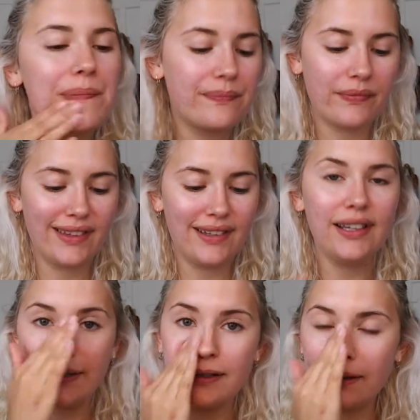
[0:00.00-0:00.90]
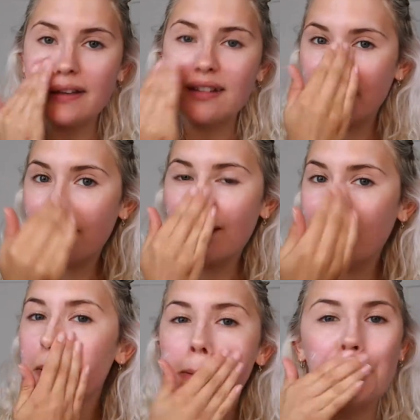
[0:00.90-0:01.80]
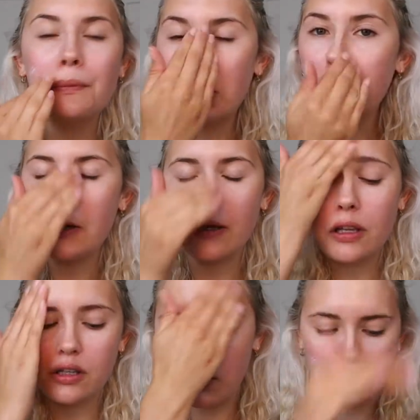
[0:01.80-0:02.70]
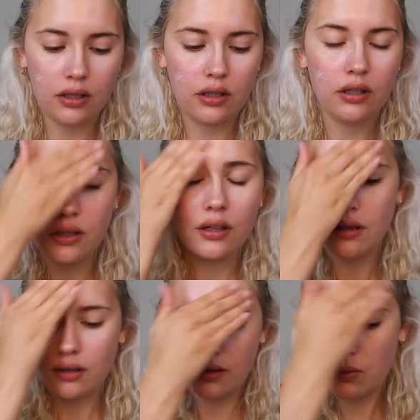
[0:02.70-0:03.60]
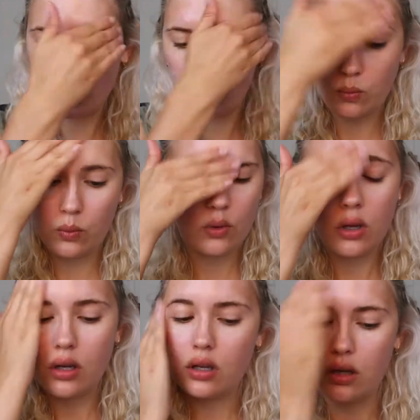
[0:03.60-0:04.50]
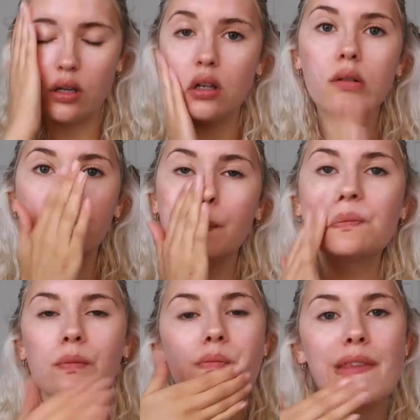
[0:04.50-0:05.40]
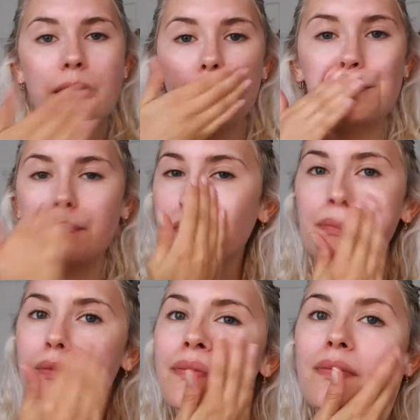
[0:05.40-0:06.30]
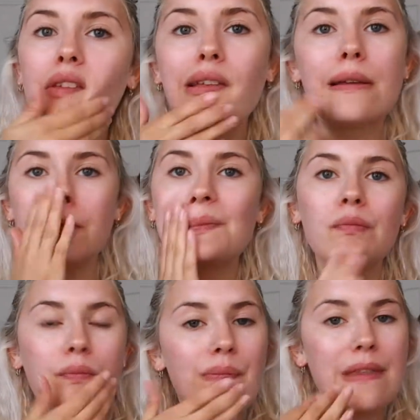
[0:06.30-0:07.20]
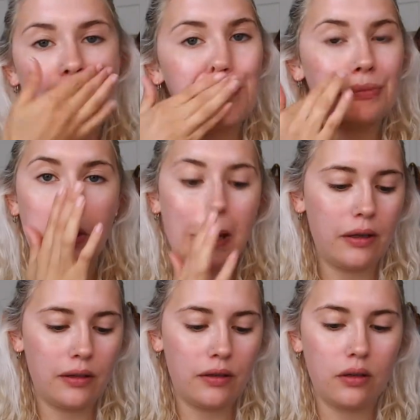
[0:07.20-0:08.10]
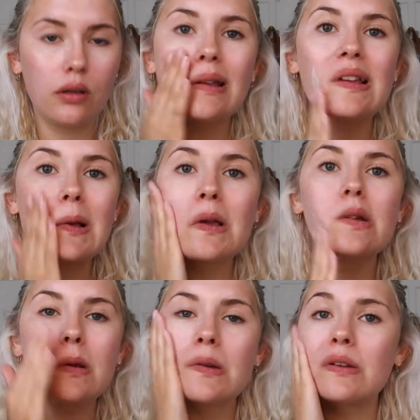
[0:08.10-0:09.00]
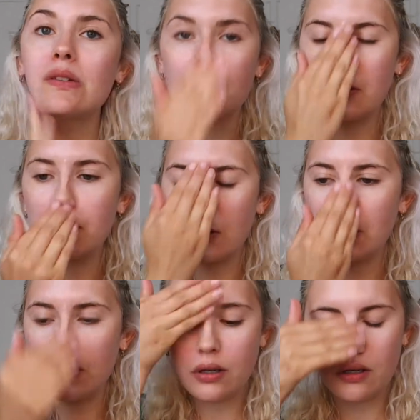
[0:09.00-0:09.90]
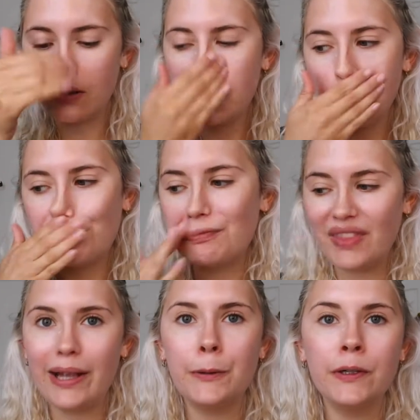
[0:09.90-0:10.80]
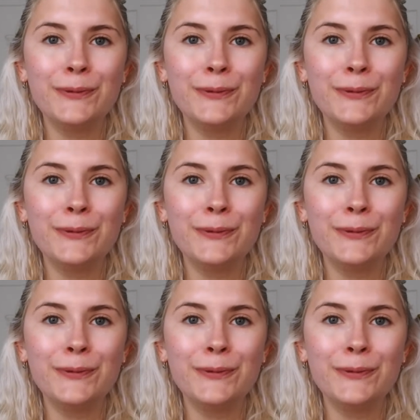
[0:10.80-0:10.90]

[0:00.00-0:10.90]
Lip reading: and apply that all over my face because I live in Australia and the sun is really hot and you have to protect your skin, and the festival that I'm going to is going to be outside.